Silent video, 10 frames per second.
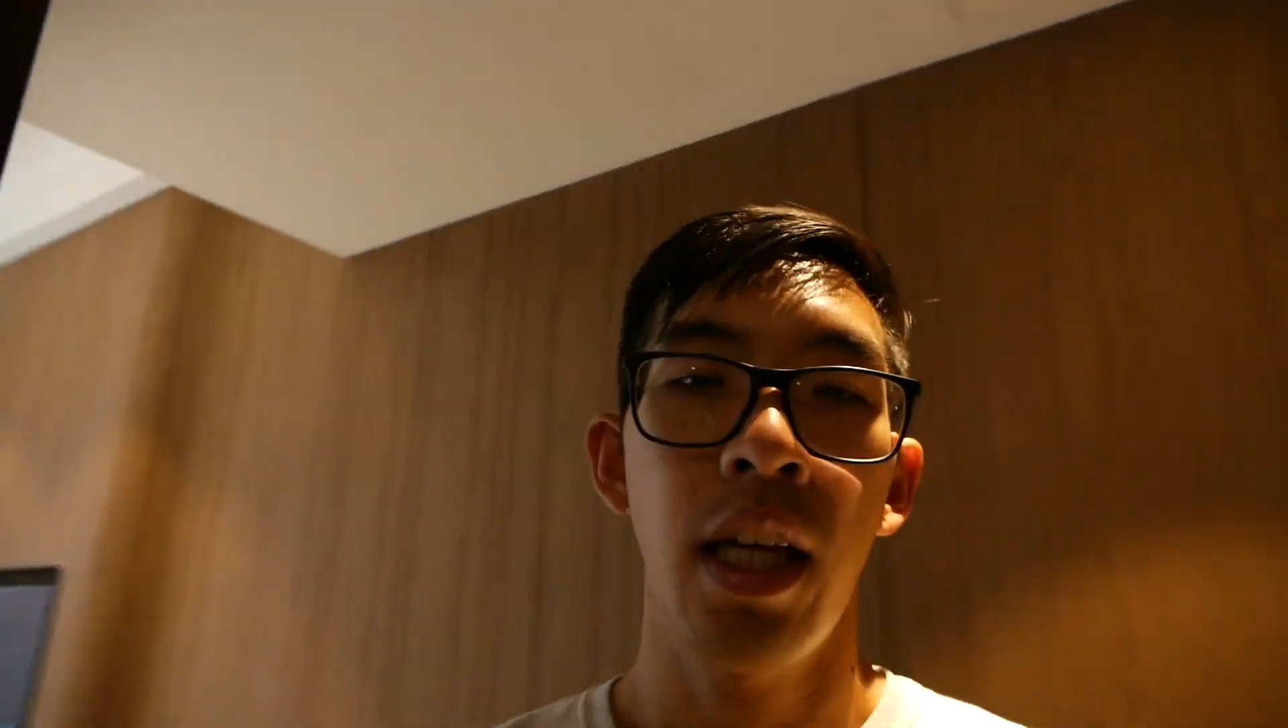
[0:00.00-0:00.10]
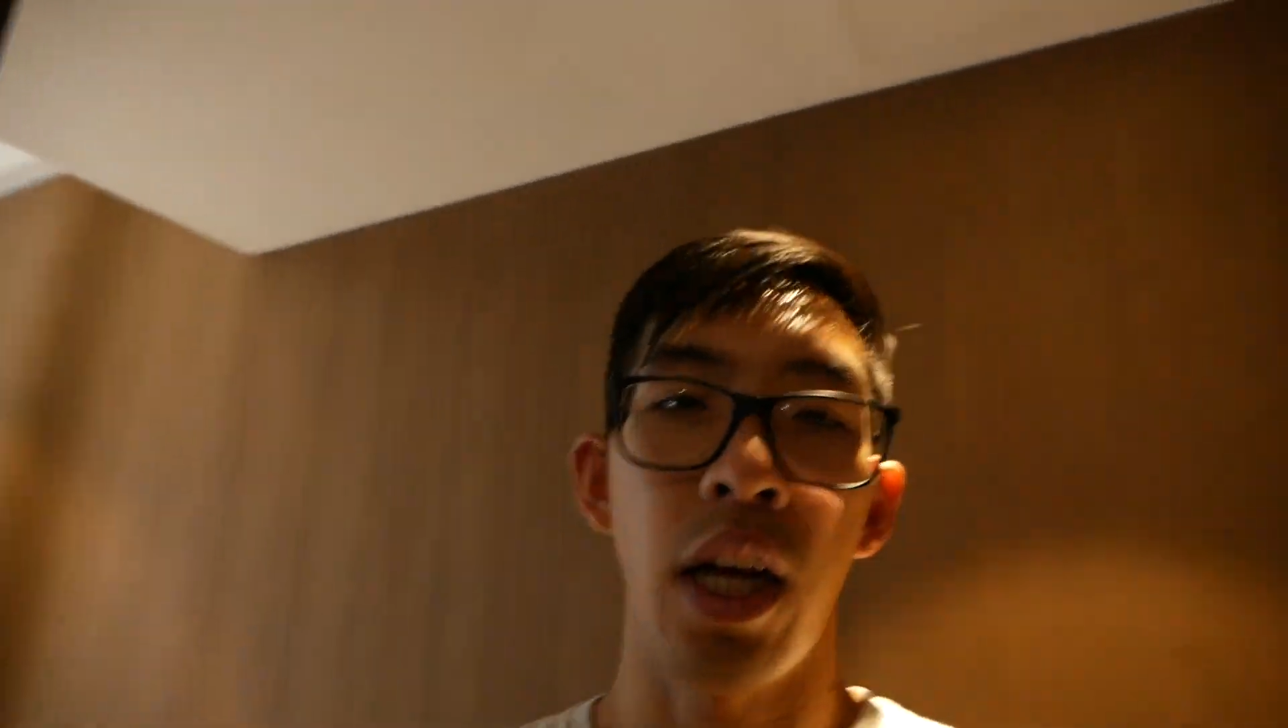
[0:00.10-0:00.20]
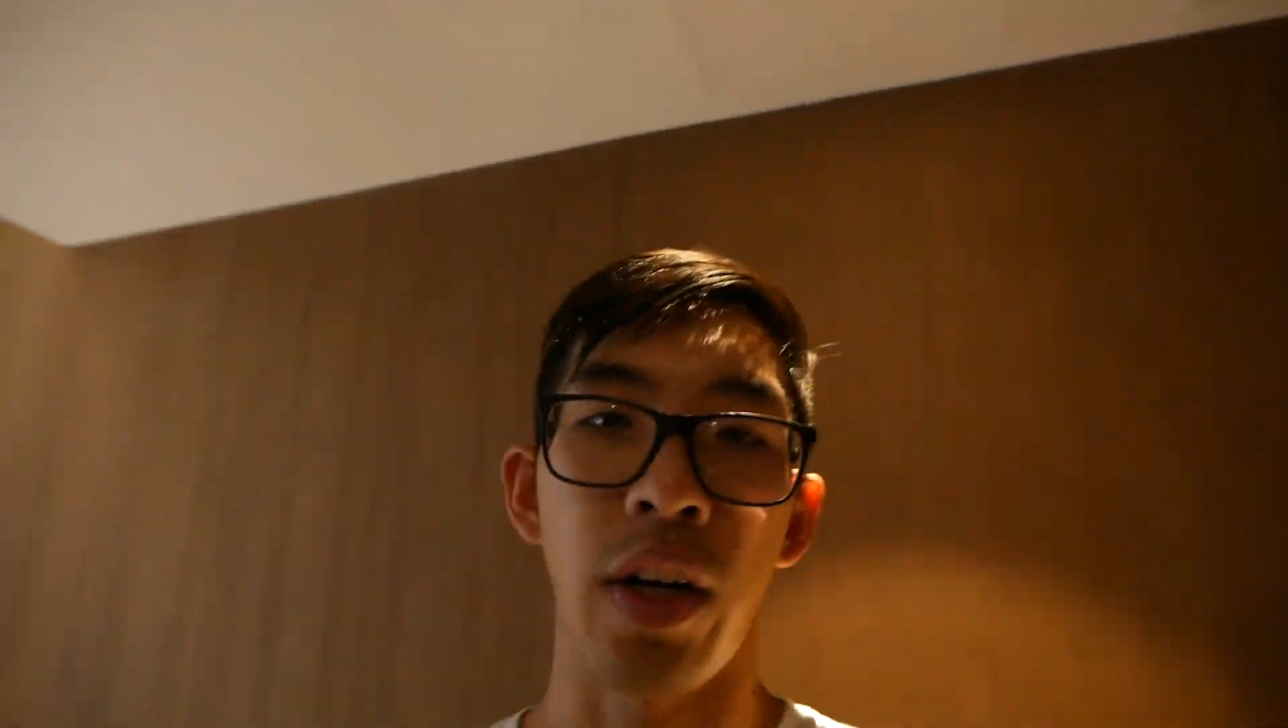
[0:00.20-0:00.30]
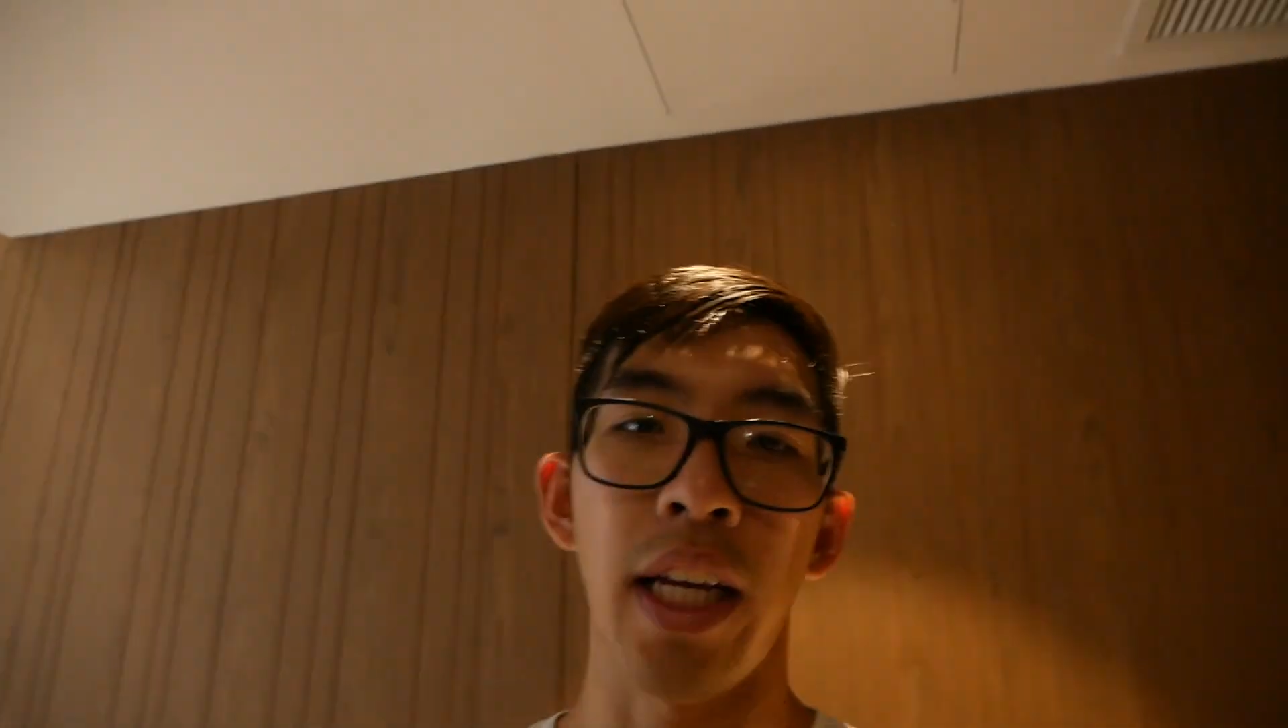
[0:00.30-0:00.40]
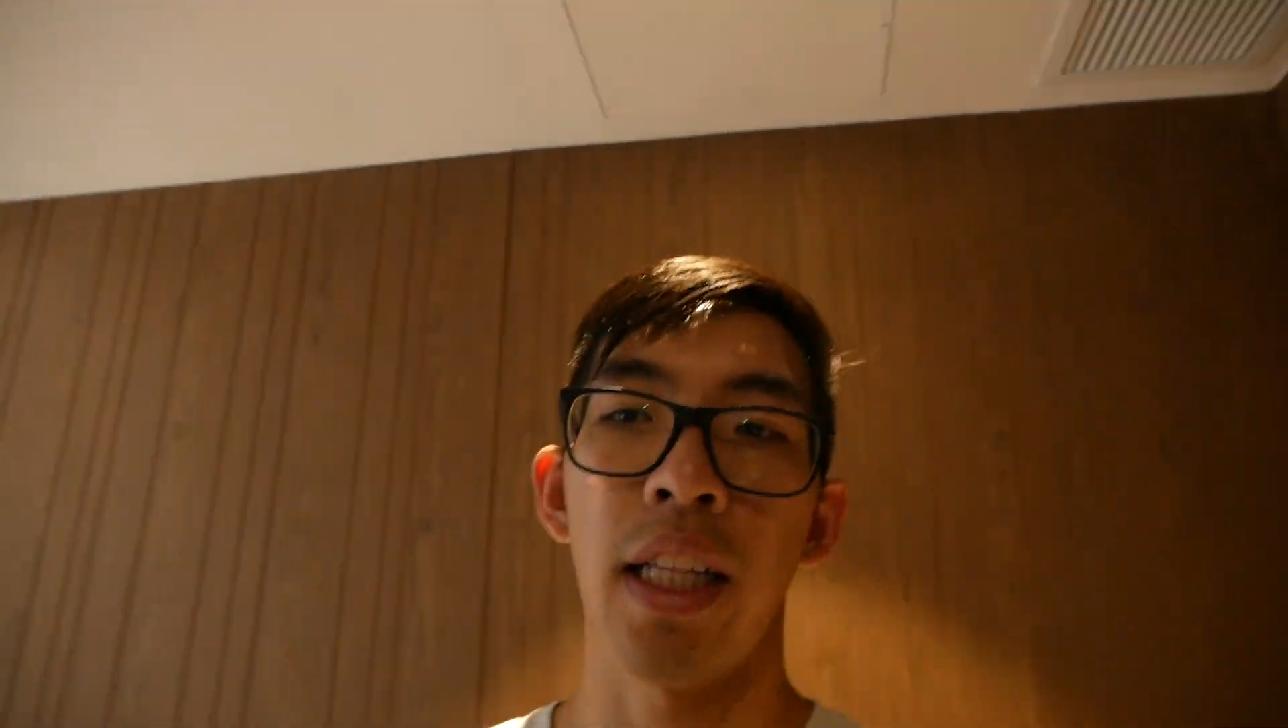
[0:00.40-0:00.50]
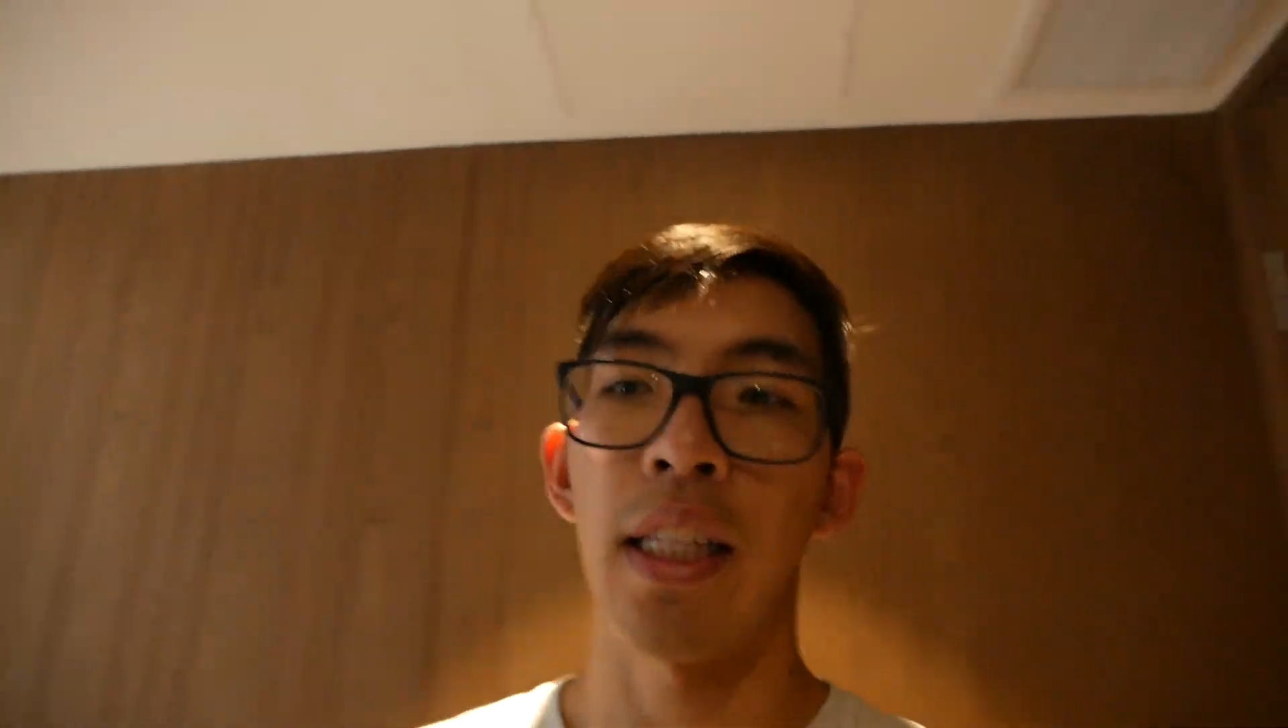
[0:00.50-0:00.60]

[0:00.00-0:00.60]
Alright,